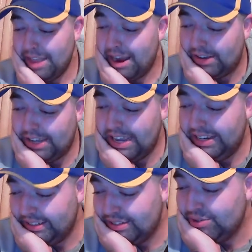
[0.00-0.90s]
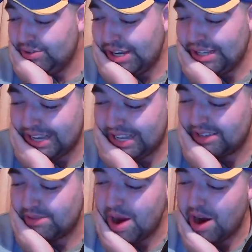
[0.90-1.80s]
Arcadian Sunrise heads
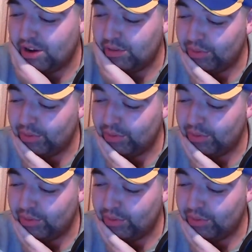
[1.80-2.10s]
the market,